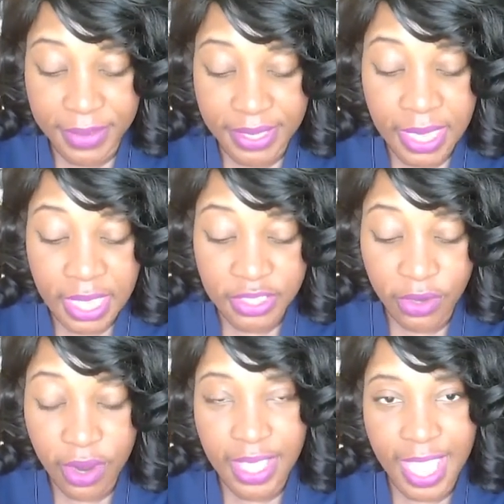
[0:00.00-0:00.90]
And
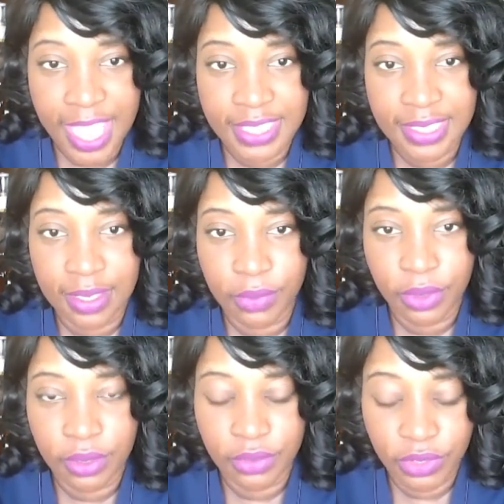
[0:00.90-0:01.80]
Darla asked him,
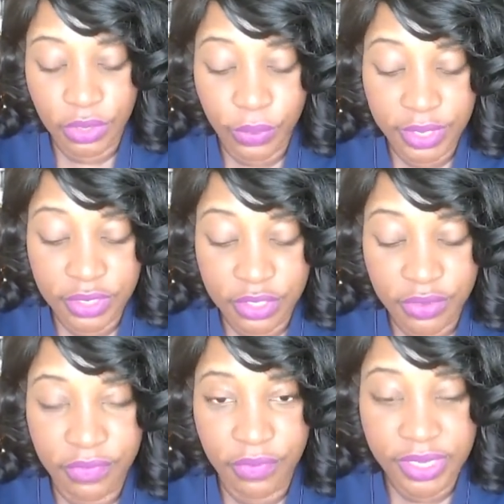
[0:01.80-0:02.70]
well, you know, what does
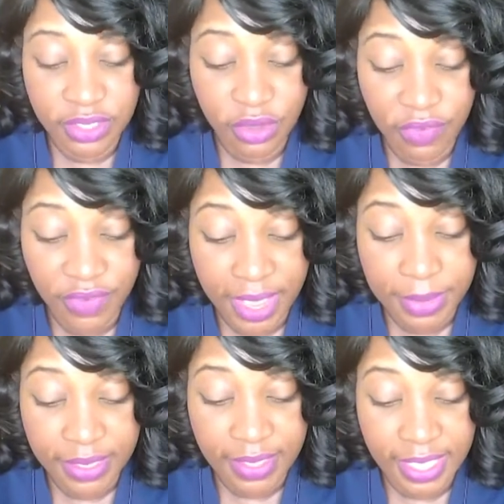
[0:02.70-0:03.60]
your rest of your
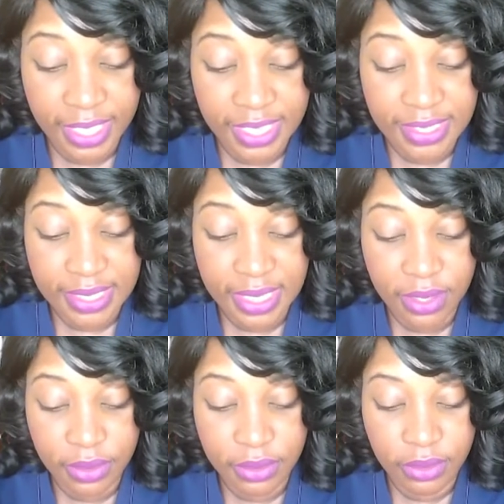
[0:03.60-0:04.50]
family think? And he said,